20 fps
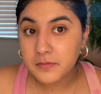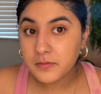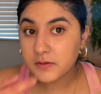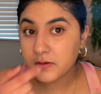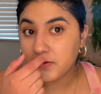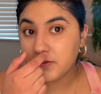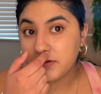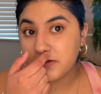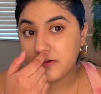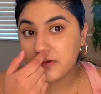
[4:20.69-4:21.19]

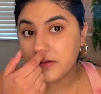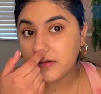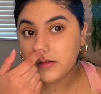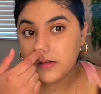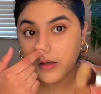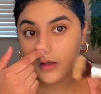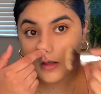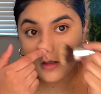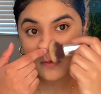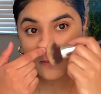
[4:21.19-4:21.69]
always like to
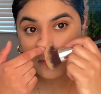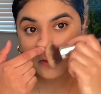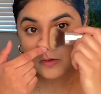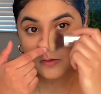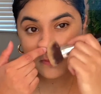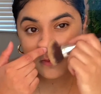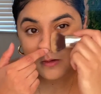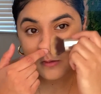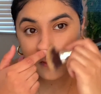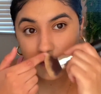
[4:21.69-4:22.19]
get in
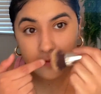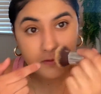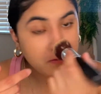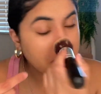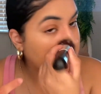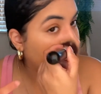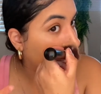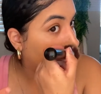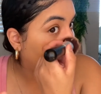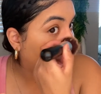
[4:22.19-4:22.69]
between my nose
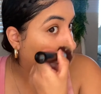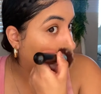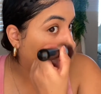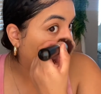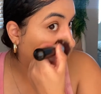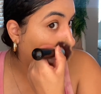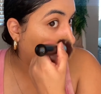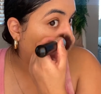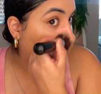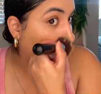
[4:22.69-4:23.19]
and that's where it gets
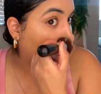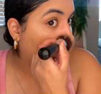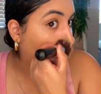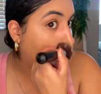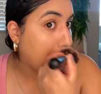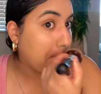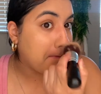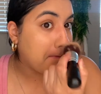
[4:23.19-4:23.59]
like cakey.